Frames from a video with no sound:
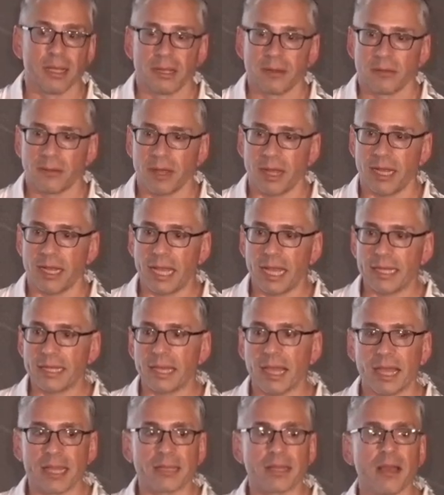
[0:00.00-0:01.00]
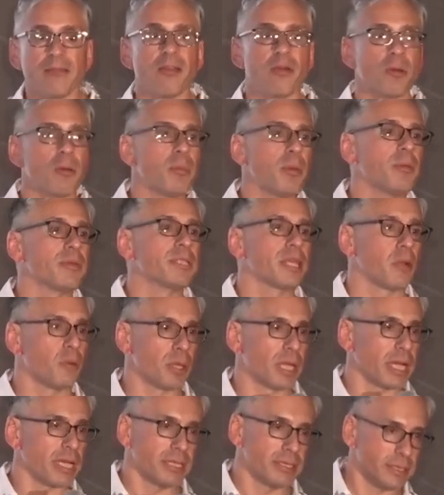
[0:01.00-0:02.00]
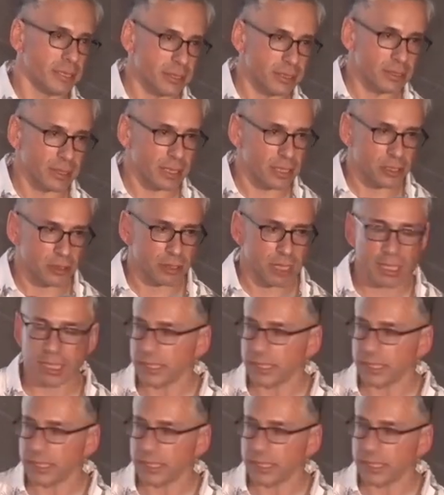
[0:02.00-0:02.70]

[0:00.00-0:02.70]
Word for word: right? And I love it when people say we got to digitize our data.